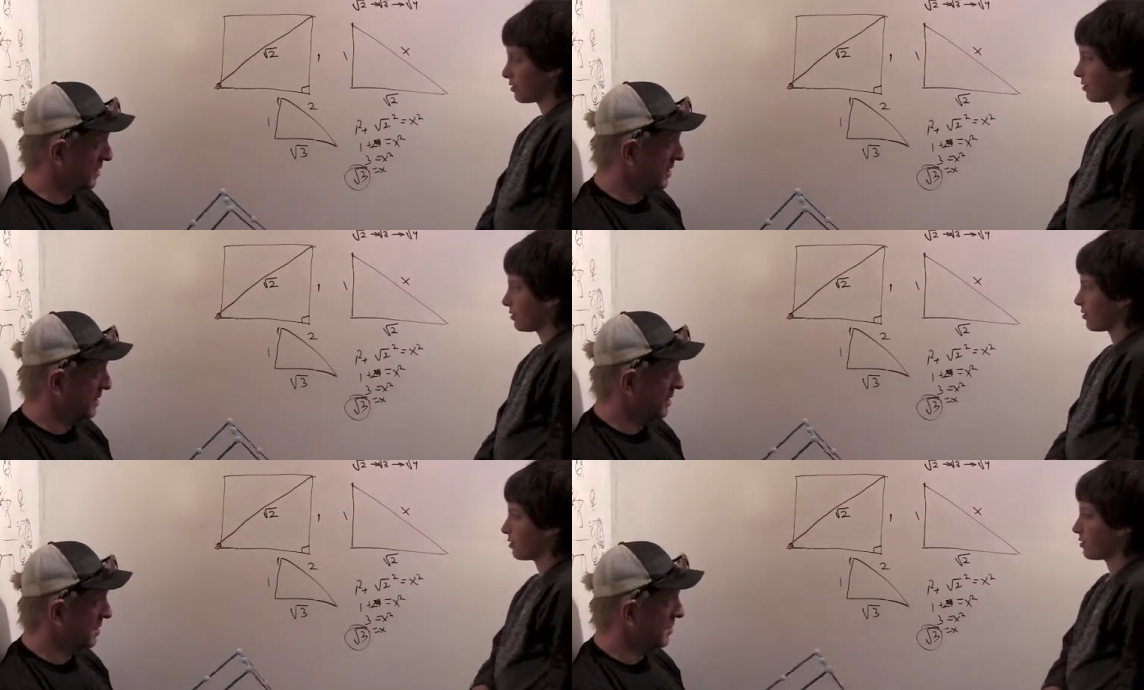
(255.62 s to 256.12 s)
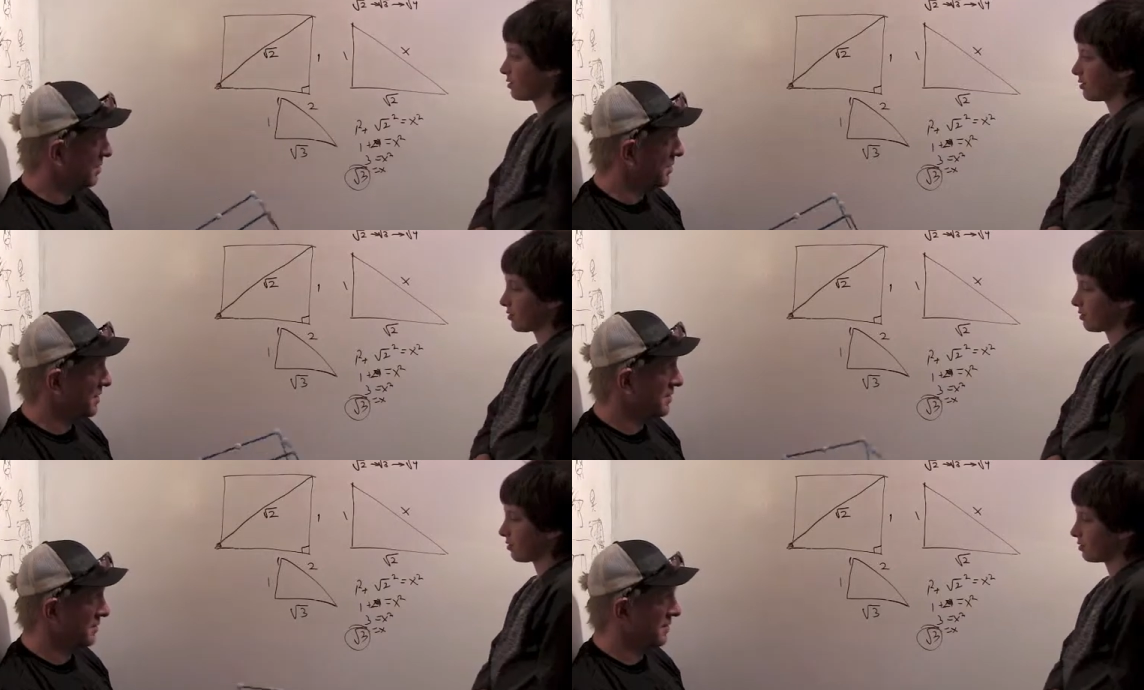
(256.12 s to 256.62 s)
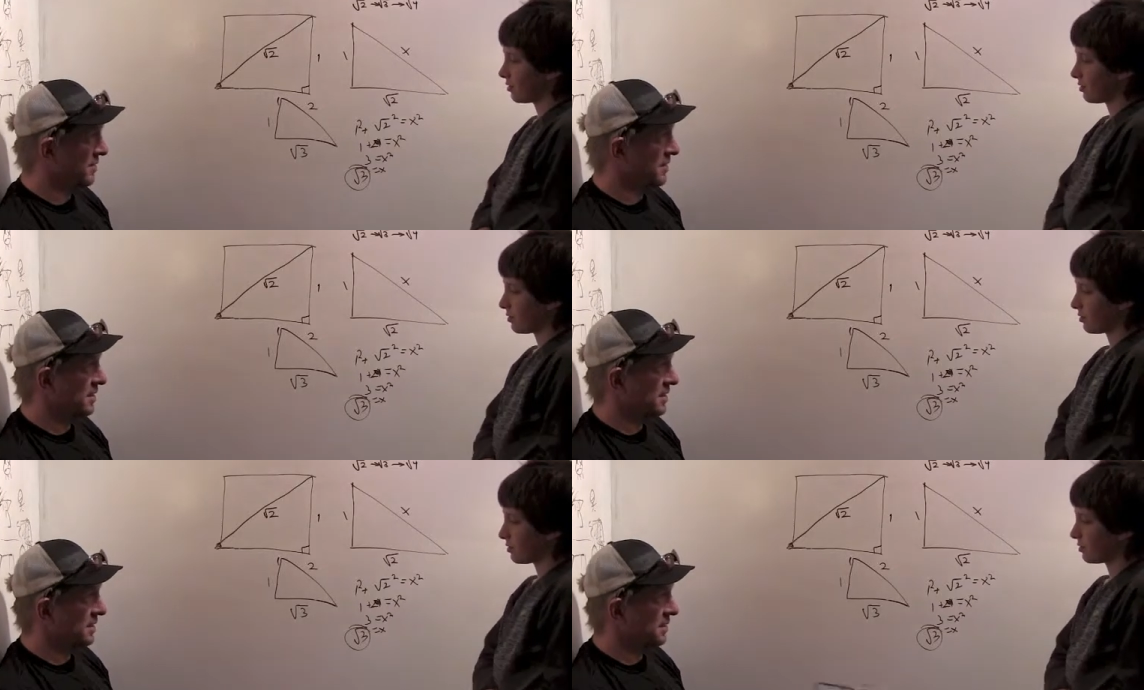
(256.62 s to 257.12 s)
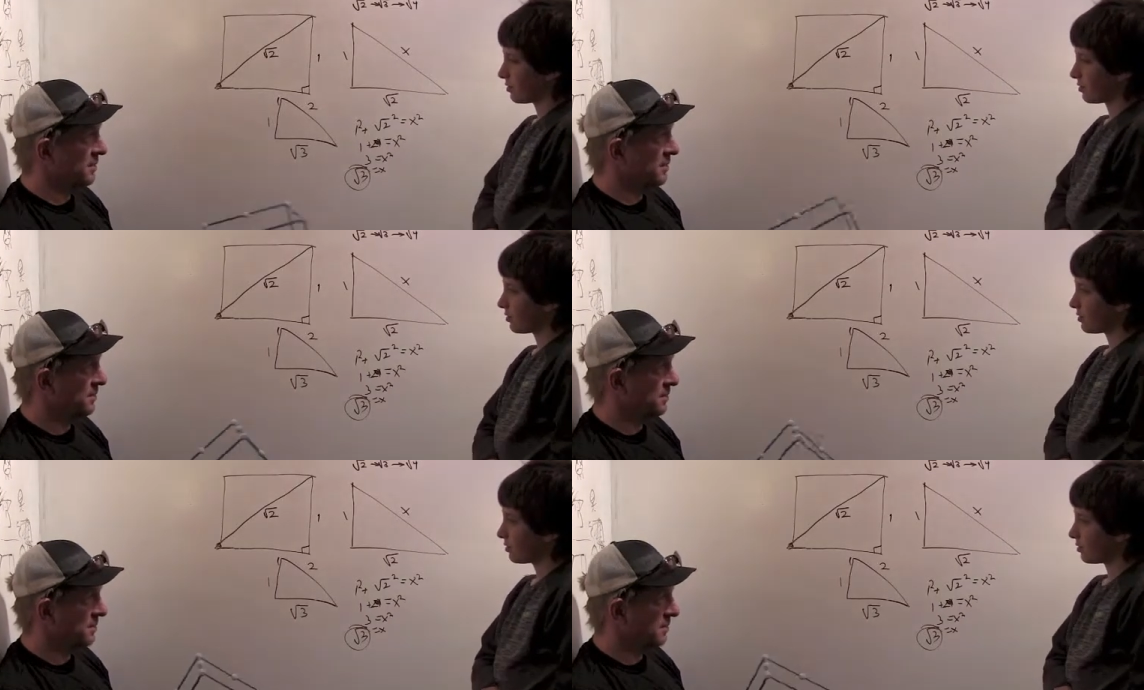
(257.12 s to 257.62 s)
Speaker 1: but it's a little bit different than um,
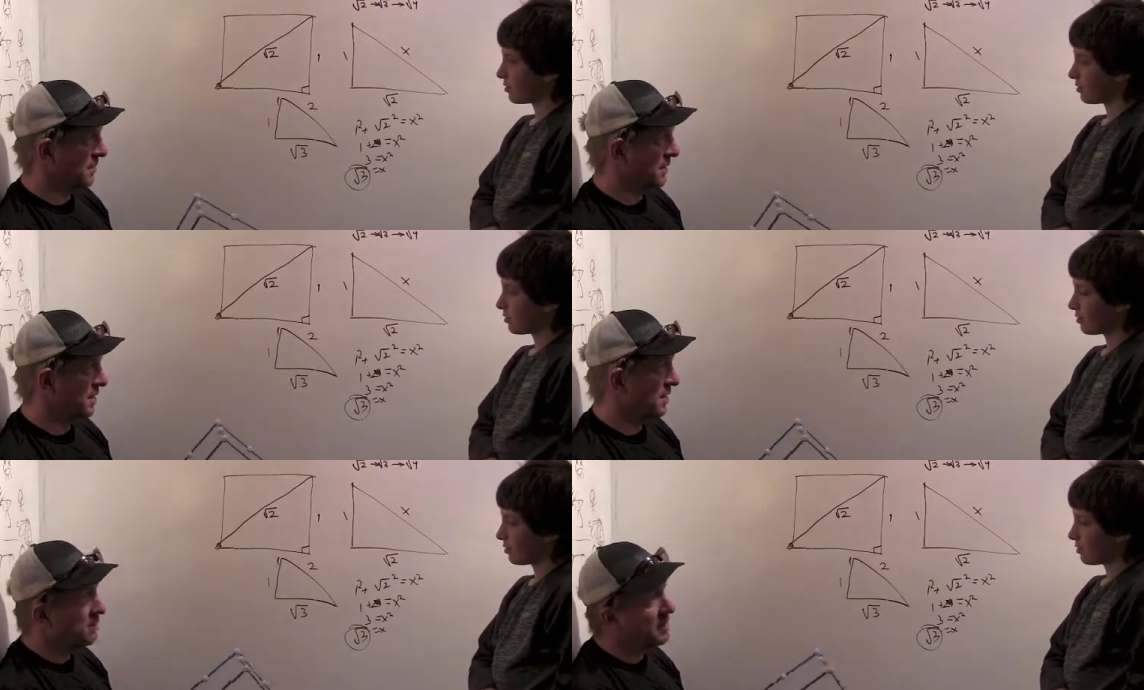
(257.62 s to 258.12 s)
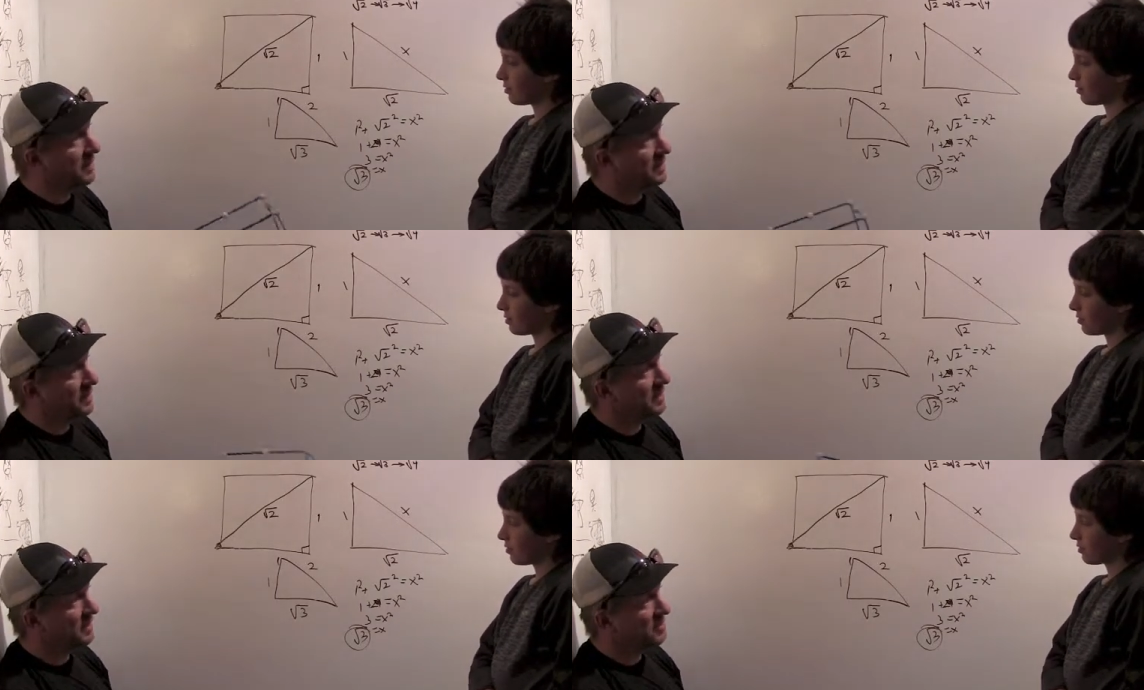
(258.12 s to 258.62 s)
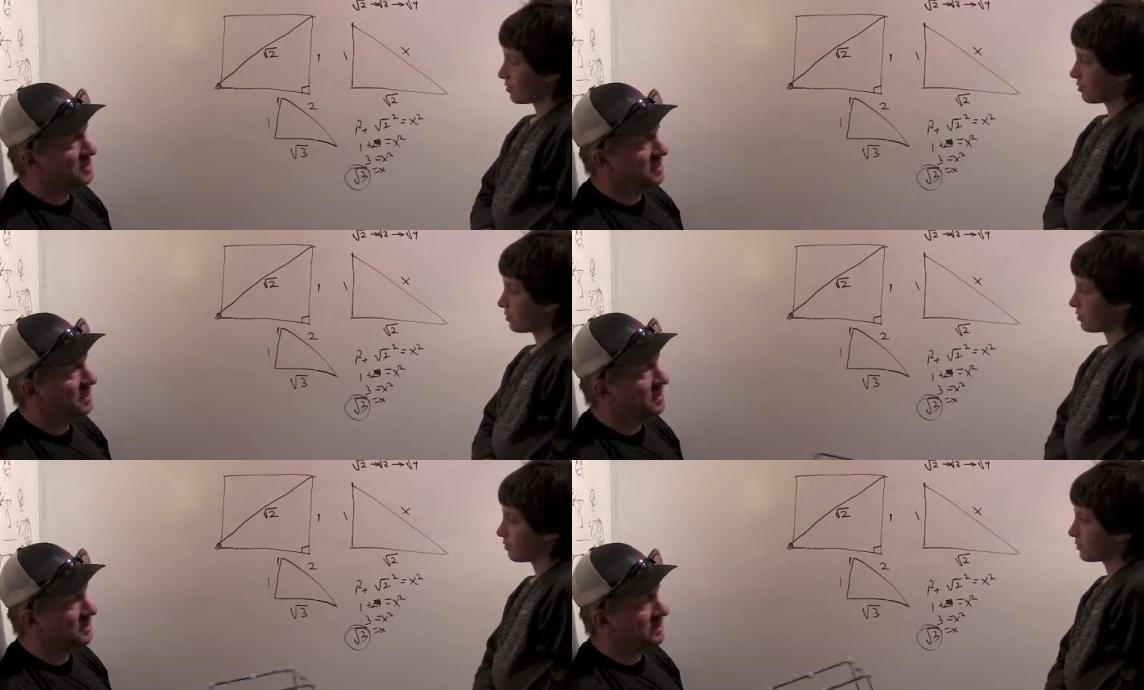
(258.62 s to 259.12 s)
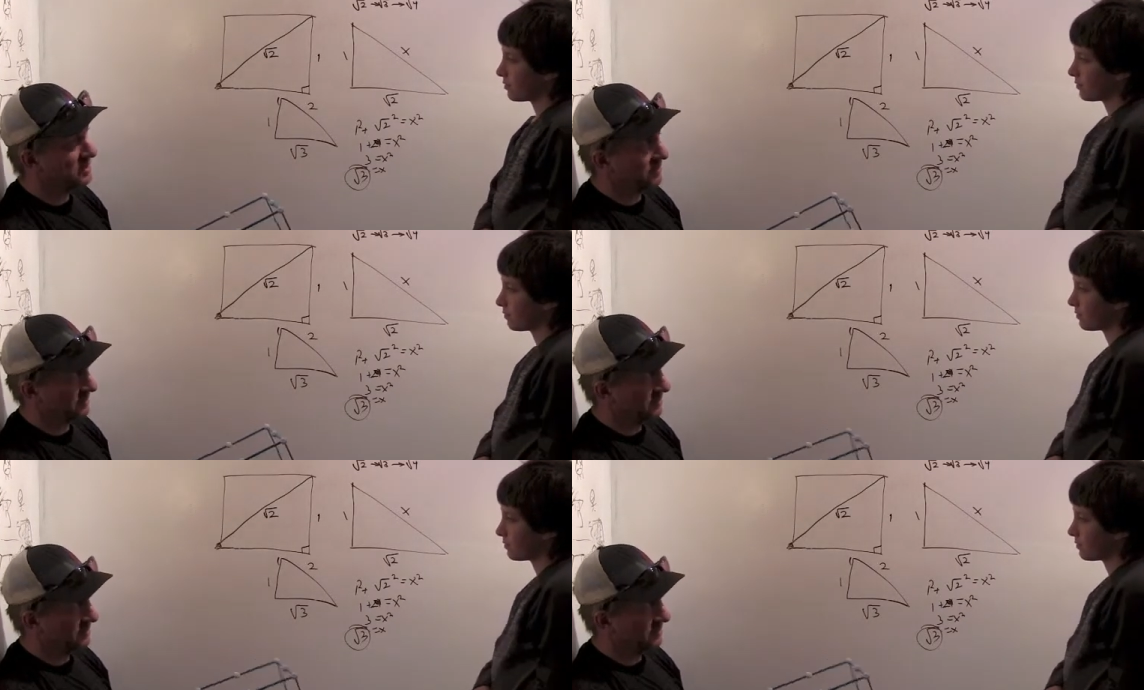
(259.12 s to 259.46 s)
than you might think initially, anyway.